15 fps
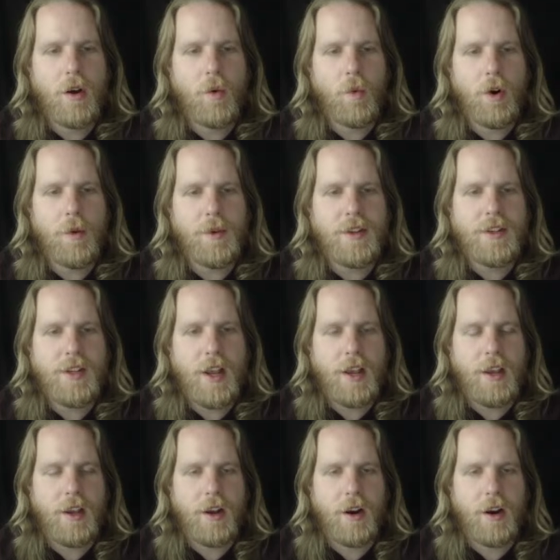what do we
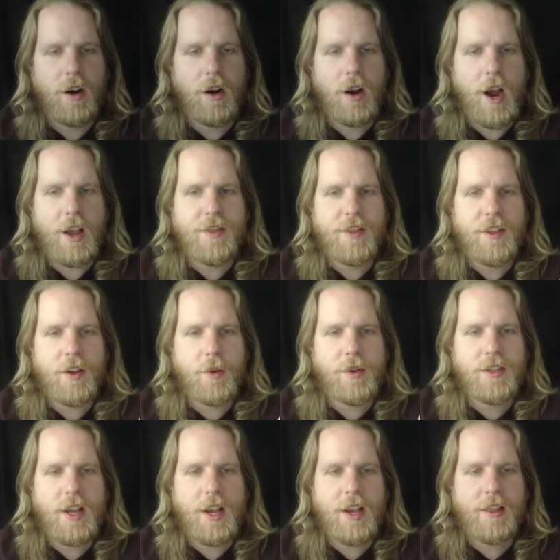say here? I think we
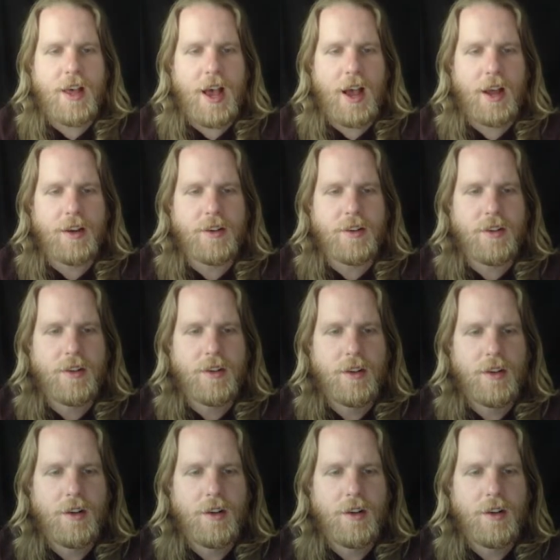say that